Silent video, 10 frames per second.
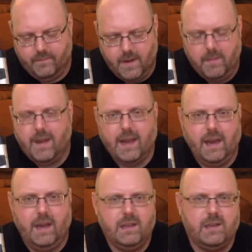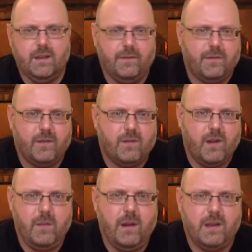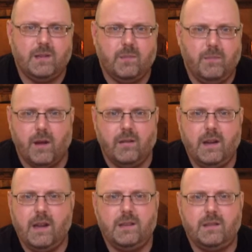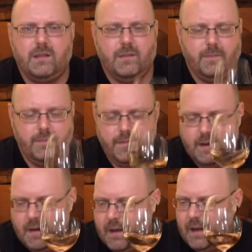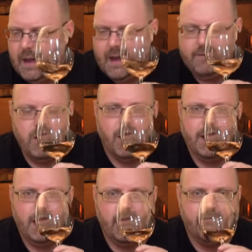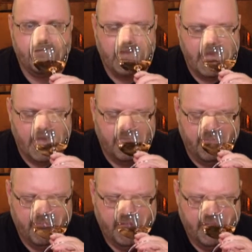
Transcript: Maybe a hint of creaminess or butteriness. I have no idea if they um,